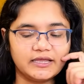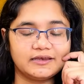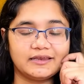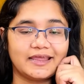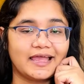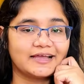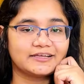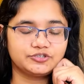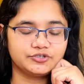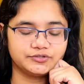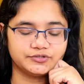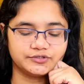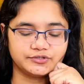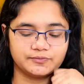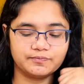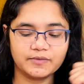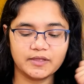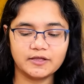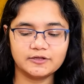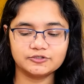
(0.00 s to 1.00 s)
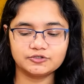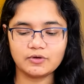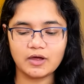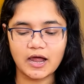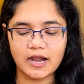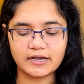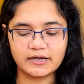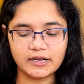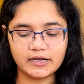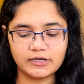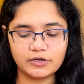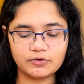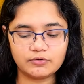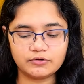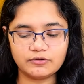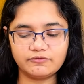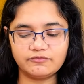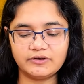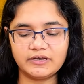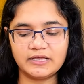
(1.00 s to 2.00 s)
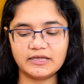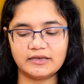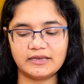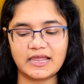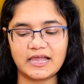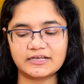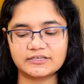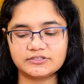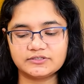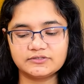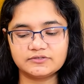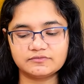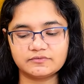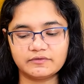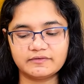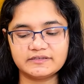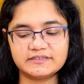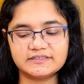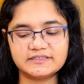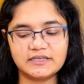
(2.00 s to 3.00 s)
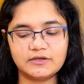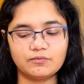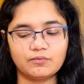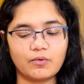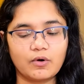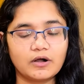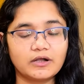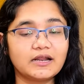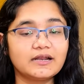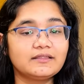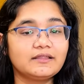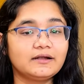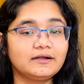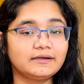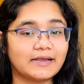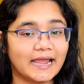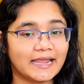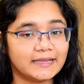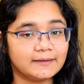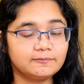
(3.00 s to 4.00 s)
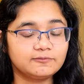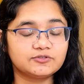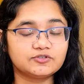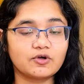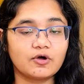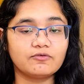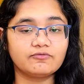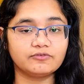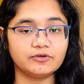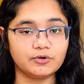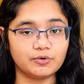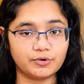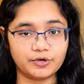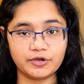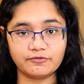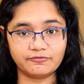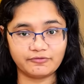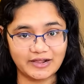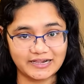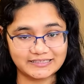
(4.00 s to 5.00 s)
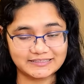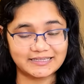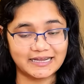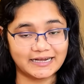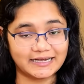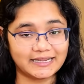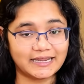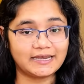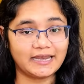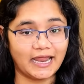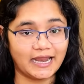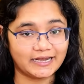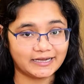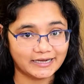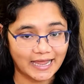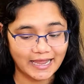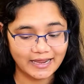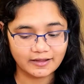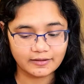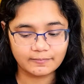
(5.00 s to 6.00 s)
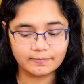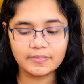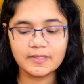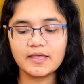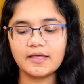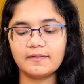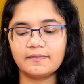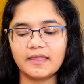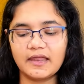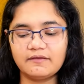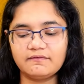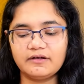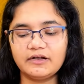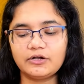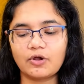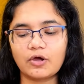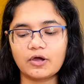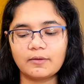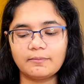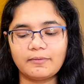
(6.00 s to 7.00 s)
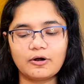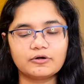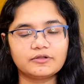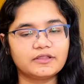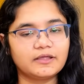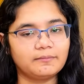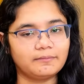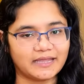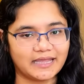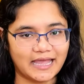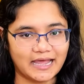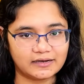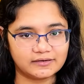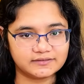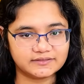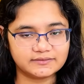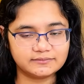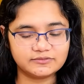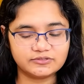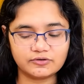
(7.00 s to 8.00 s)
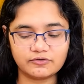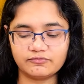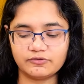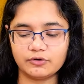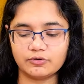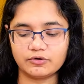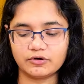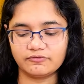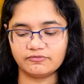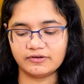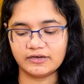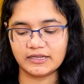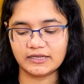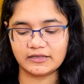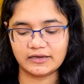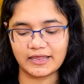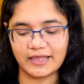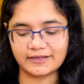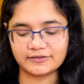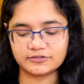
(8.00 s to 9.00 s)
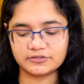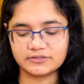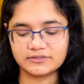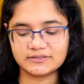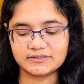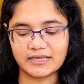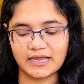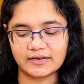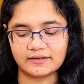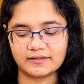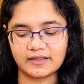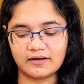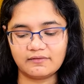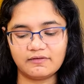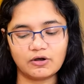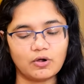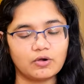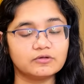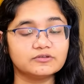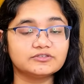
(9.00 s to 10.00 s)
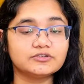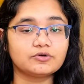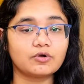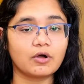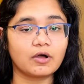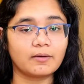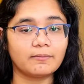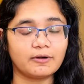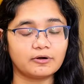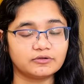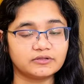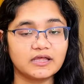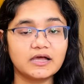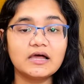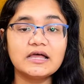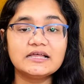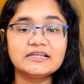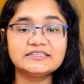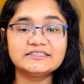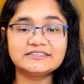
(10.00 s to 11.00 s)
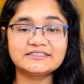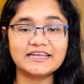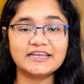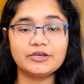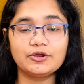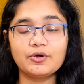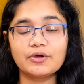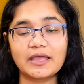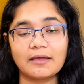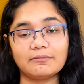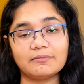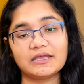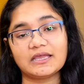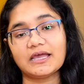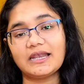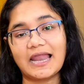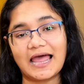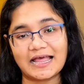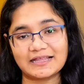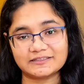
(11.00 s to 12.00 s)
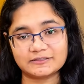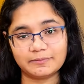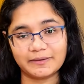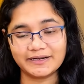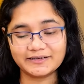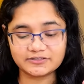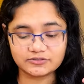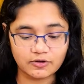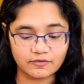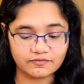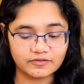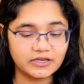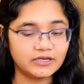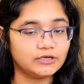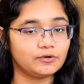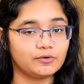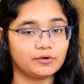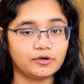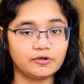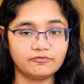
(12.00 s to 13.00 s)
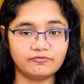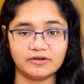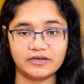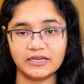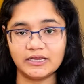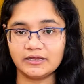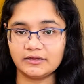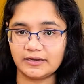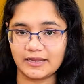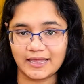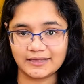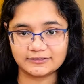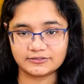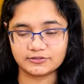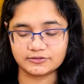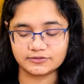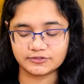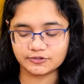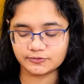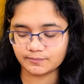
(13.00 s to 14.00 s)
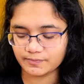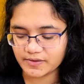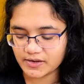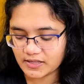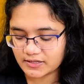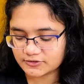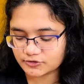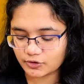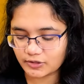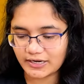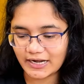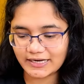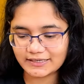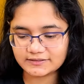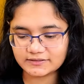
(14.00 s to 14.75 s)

reactions. So under nucleophilic reactions, we will see what are the types of nucleophiles that can attack. Then we'll talk about the mechanisms of nucleophilic reactions, and then we'll also talk about the stereochemical aspects of the nucleophilic reactions. So let's